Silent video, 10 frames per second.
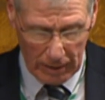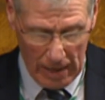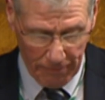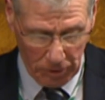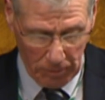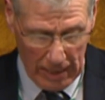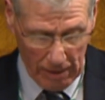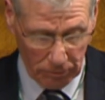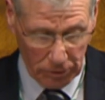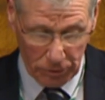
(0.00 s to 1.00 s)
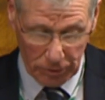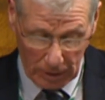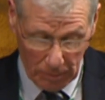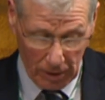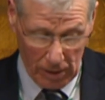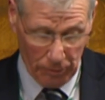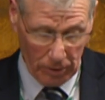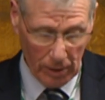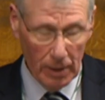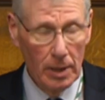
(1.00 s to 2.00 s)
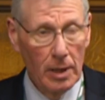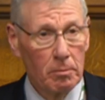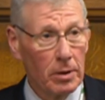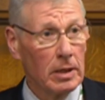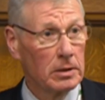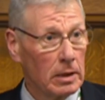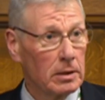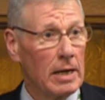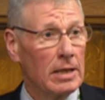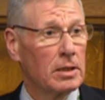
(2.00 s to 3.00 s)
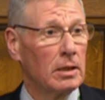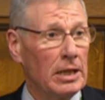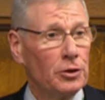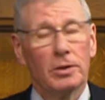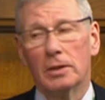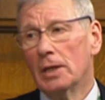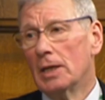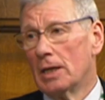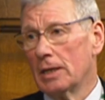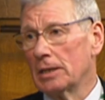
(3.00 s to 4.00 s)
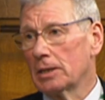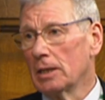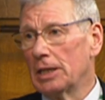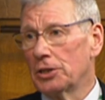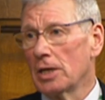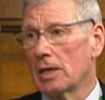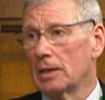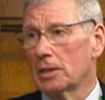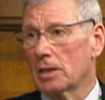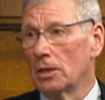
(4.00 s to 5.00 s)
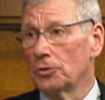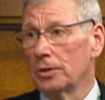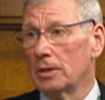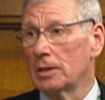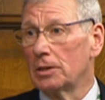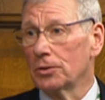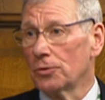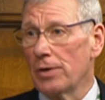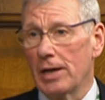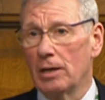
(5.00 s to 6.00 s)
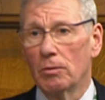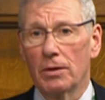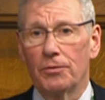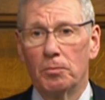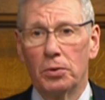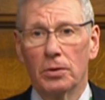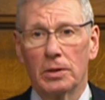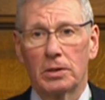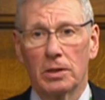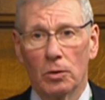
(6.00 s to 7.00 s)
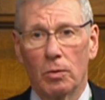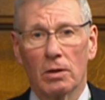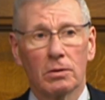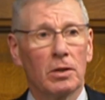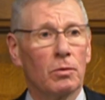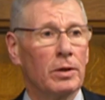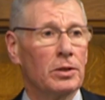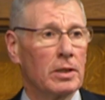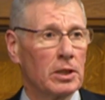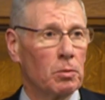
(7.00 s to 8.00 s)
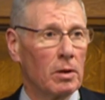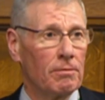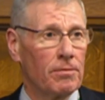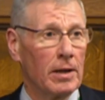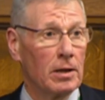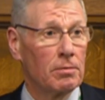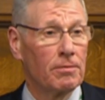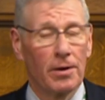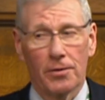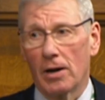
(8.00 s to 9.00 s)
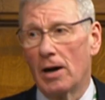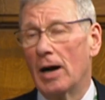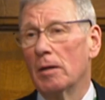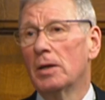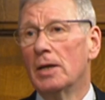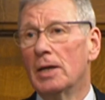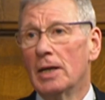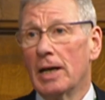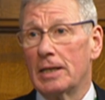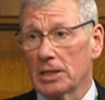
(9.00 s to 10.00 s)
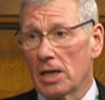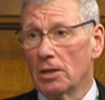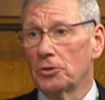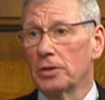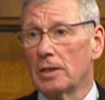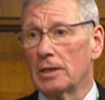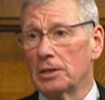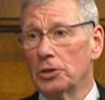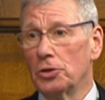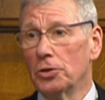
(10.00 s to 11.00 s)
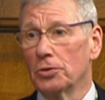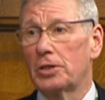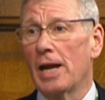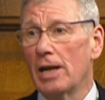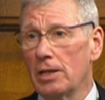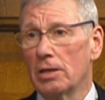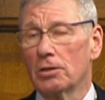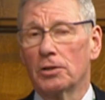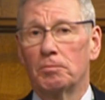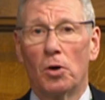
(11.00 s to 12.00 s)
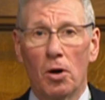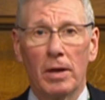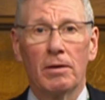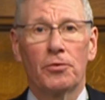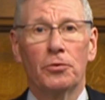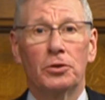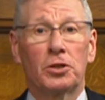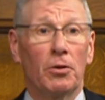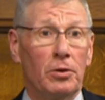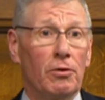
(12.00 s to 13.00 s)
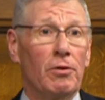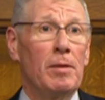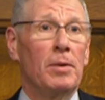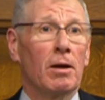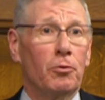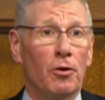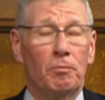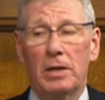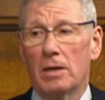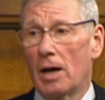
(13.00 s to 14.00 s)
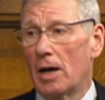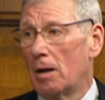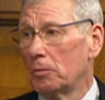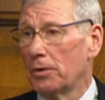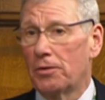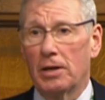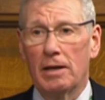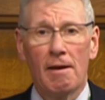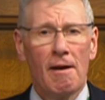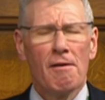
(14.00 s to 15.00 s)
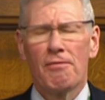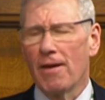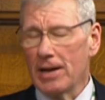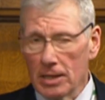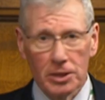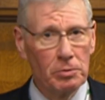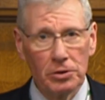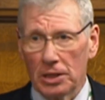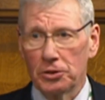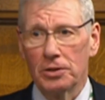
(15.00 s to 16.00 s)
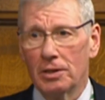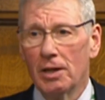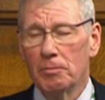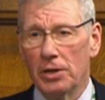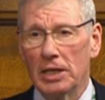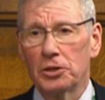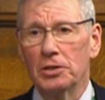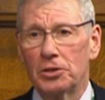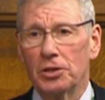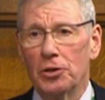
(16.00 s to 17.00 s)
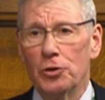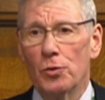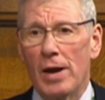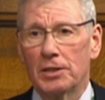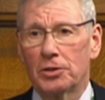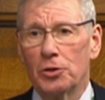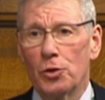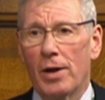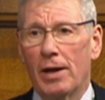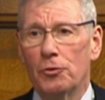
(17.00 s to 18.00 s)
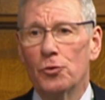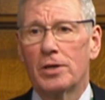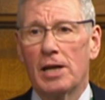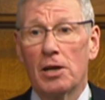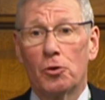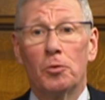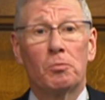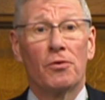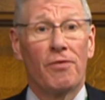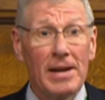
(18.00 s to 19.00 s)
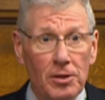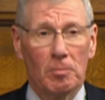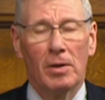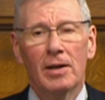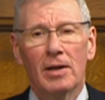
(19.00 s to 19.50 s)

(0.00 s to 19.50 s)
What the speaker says: and have to be held to some account. But this is an escalation against a country that is already one of the poorest in the world, in which this will inflict further harm. It is a country that has endured 10 years of bombing through Saudi Arabia, who have been armed with the finest munitions that the US and UK could provide them.